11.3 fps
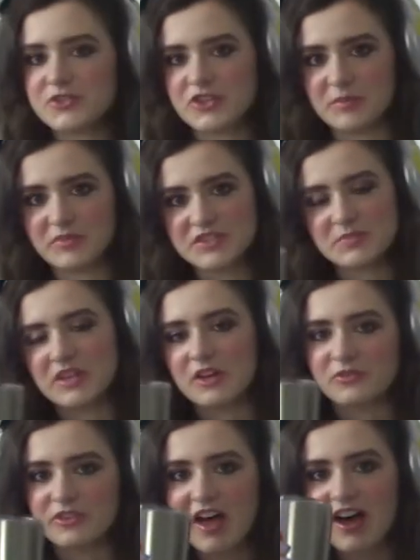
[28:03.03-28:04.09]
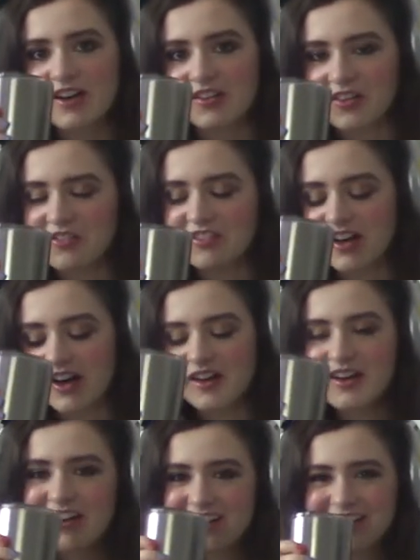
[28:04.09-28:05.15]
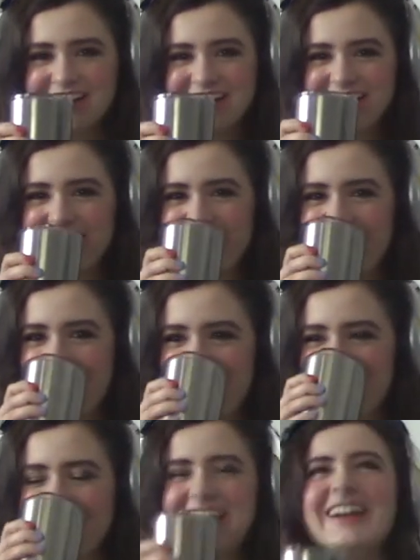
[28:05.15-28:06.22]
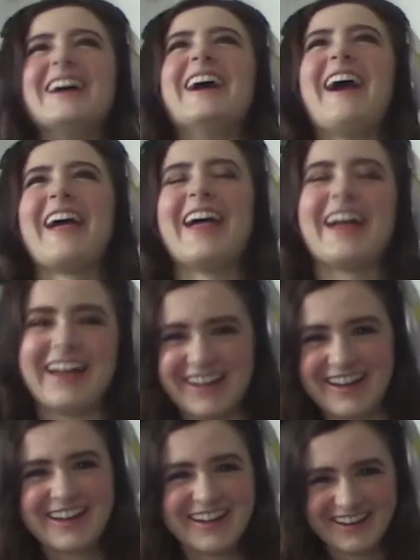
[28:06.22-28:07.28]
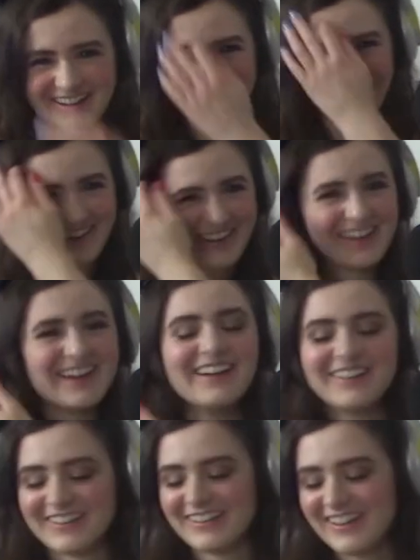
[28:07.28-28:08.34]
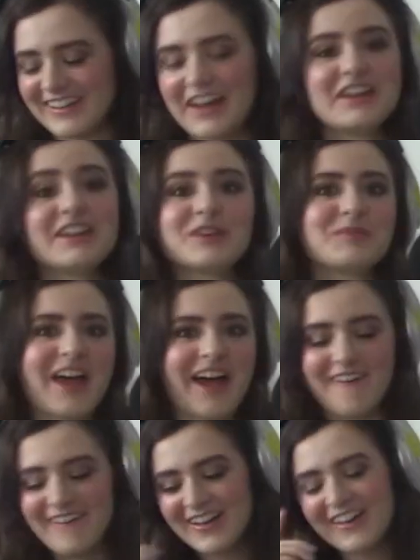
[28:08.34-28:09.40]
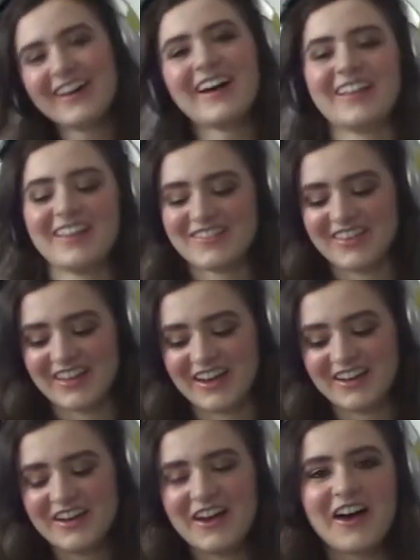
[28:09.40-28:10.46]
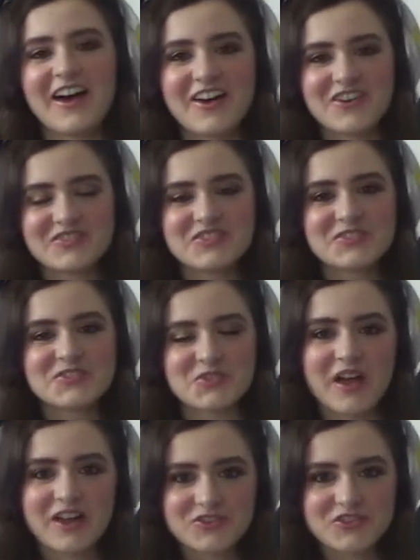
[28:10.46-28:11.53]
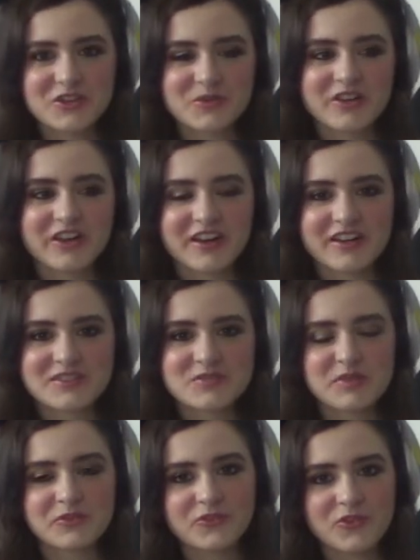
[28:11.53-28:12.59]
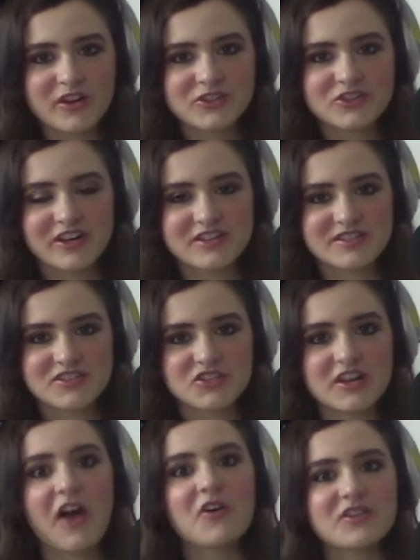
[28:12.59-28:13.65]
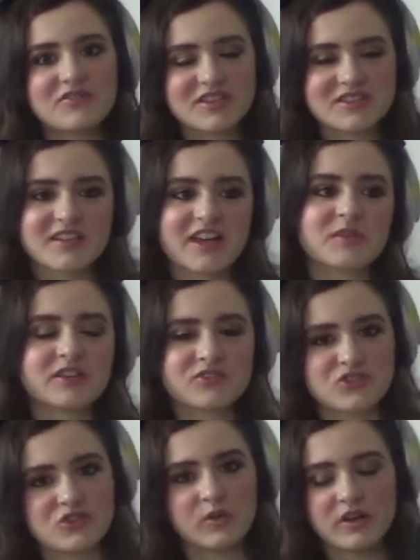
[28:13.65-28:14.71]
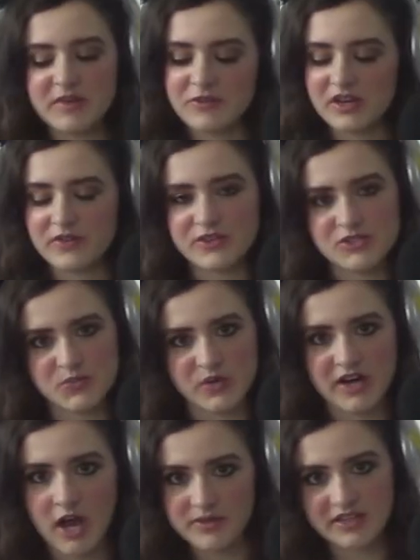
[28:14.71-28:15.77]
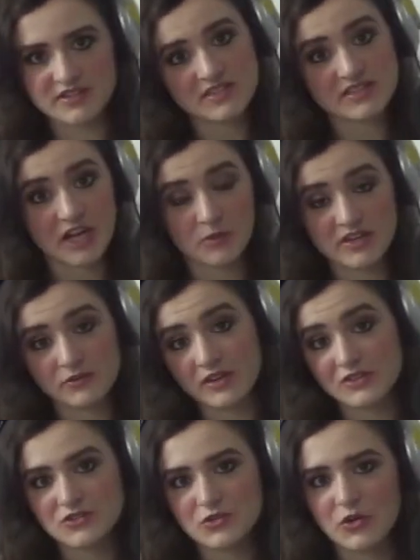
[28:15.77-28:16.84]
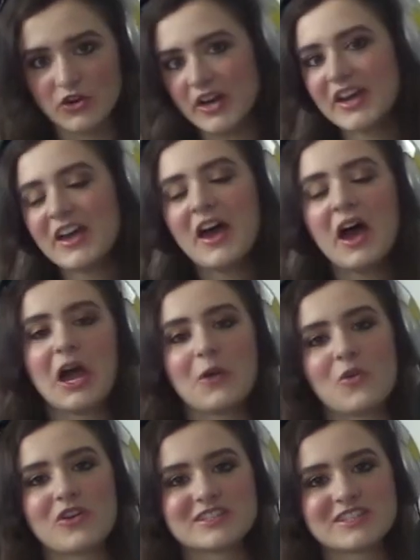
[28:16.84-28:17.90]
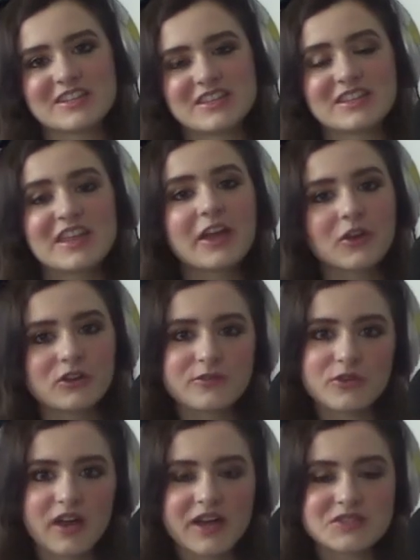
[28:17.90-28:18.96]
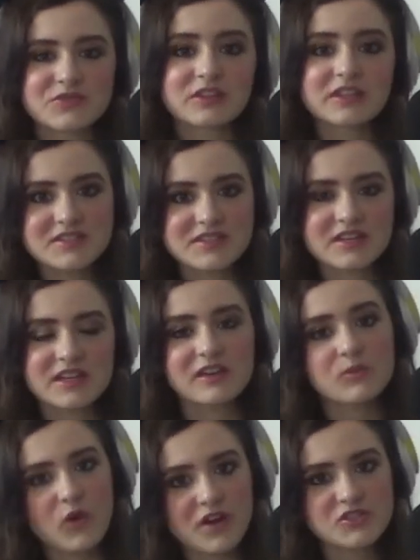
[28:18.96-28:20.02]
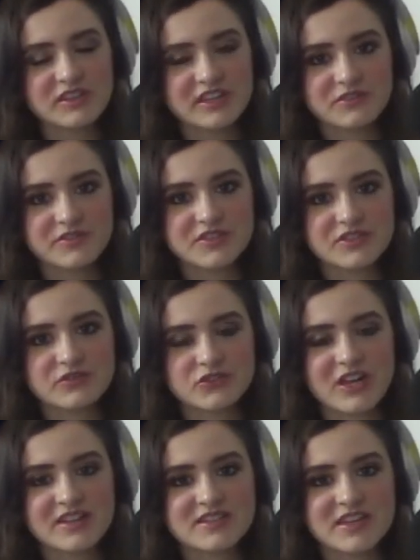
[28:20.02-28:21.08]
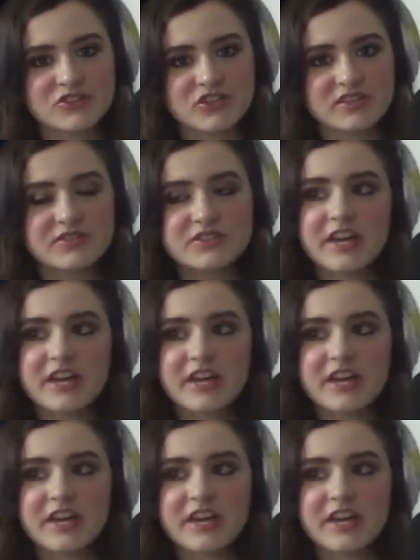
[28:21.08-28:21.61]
Shameless plug for that. I love that. Yeah, she got like 3 in 3 different colors. She's like, I need all of them. I need them now. I love that. So actually, before I transition out of this segment into one of my favorites where Abby gets to tell me a fun story, I want to thank all of you guys for listening and watching the InvisiYouth chat sessions.